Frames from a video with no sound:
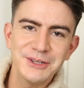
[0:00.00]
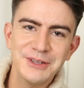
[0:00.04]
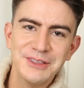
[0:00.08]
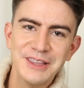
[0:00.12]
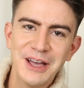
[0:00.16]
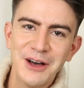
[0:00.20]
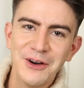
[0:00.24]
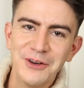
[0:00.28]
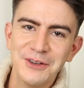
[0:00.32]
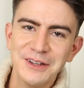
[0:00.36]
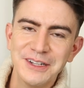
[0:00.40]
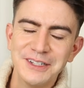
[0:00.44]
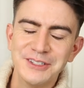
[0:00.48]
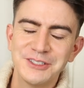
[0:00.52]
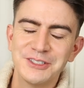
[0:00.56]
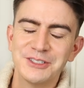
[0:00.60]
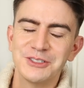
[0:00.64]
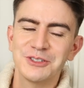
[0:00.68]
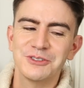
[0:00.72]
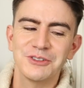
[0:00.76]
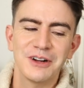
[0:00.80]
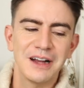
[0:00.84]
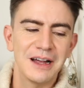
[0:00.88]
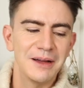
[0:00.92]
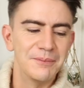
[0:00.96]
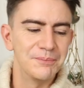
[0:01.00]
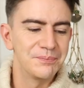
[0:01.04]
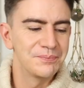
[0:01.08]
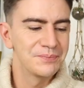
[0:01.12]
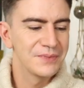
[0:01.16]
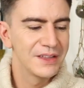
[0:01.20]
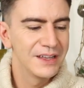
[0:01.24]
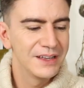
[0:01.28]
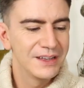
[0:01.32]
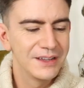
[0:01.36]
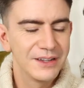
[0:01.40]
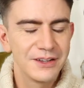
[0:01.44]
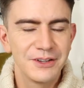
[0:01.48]
doing that on Instagram,
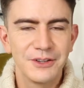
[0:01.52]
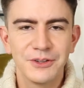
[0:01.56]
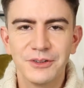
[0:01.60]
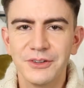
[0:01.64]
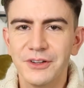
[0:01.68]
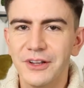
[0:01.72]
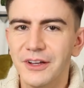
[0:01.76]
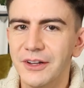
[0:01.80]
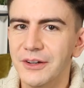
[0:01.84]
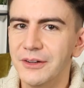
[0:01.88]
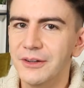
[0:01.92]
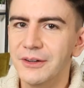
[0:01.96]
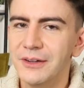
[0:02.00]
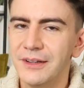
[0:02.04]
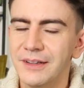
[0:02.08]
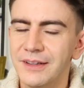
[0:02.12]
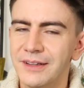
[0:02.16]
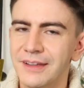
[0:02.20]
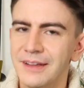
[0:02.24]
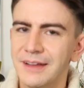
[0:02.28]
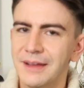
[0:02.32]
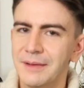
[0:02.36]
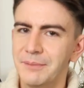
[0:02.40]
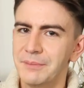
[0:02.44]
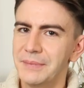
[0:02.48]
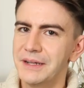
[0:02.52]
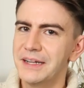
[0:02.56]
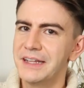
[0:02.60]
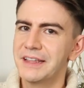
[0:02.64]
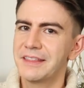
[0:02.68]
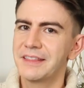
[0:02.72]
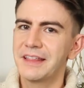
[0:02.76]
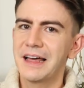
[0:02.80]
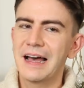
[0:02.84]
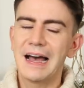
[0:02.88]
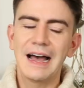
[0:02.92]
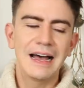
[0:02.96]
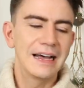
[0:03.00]
you'll know
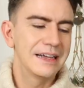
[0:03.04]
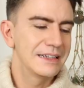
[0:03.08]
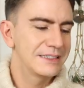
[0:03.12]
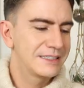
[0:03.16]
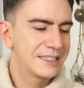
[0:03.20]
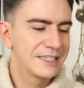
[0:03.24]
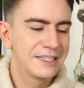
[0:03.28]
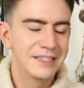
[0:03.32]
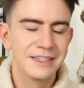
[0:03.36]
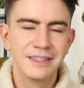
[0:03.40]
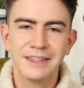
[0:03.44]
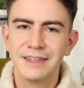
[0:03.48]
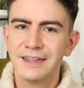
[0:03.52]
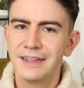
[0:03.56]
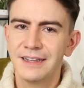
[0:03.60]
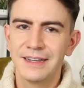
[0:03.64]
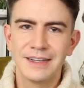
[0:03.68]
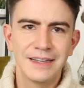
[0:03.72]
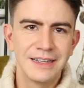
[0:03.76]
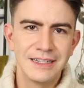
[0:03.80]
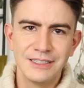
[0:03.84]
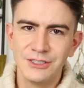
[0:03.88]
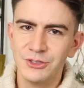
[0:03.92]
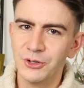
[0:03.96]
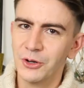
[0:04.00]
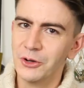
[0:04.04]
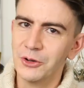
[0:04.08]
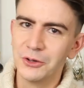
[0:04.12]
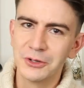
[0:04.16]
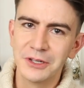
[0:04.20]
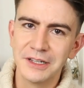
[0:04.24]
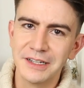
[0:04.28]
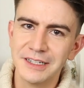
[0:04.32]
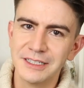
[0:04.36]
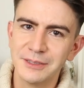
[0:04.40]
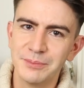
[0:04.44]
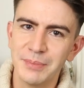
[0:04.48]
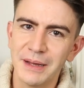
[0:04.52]
beneath the hat, he's not
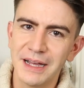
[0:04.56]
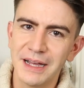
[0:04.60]
looking his